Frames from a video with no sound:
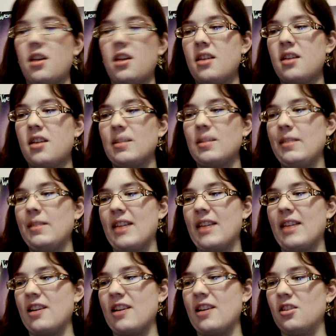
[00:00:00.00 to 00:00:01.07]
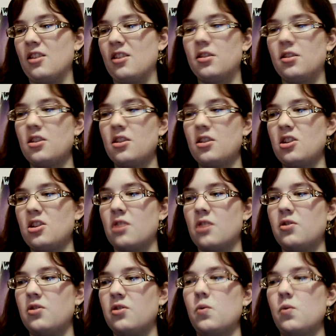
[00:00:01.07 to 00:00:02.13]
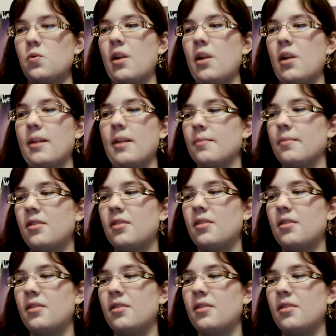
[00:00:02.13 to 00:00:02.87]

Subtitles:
Something that I can, you know, do while I'm,